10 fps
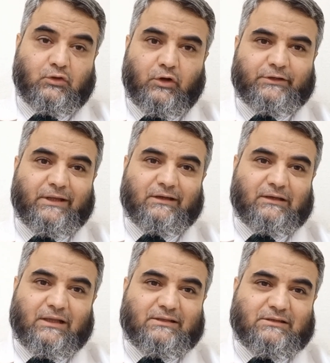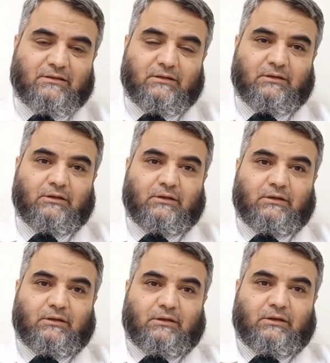Contact lens
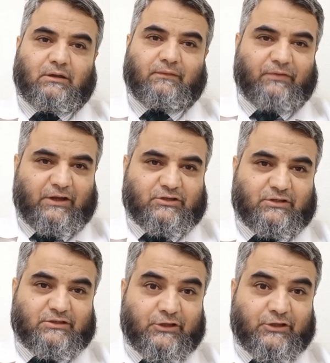infections,